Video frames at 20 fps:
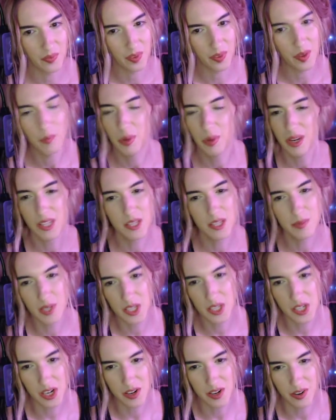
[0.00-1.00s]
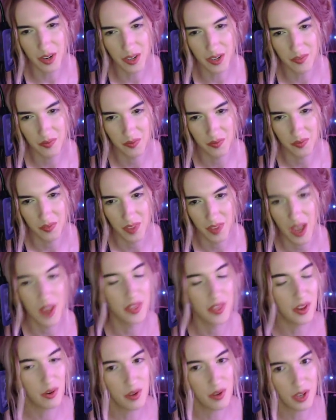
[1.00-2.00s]
but it's misgendering.
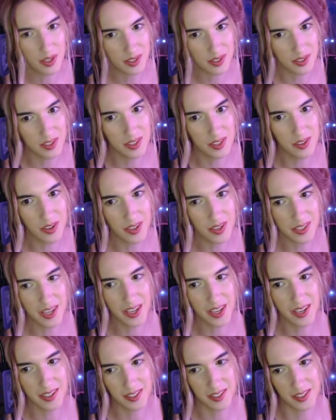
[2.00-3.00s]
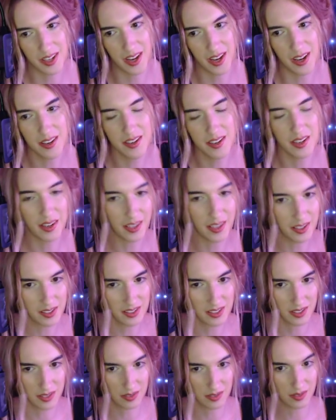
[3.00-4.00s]
It's still taking a stand
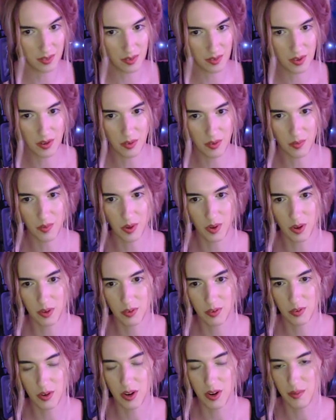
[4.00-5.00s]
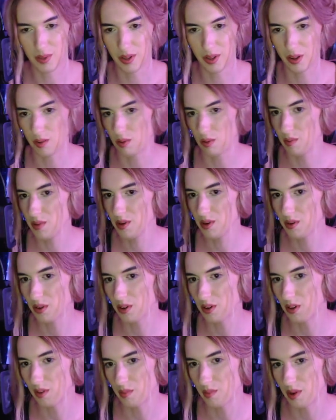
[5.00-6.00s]
against treating me like a woman or
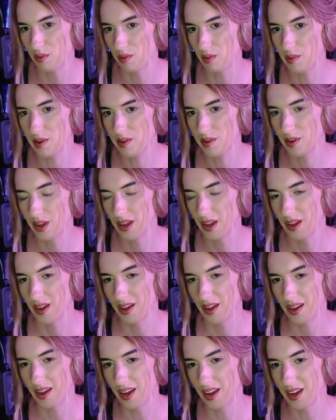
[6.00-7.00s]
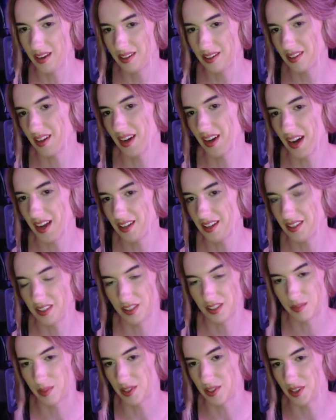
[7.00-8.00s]
calling me a woman, and it's
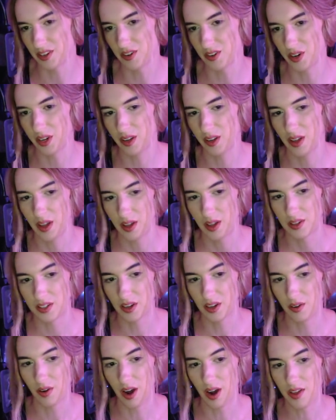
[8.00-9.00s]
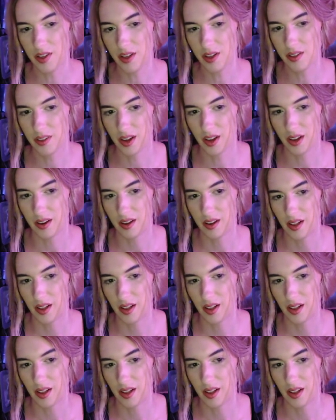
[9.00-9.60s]
just misgendering. So I think that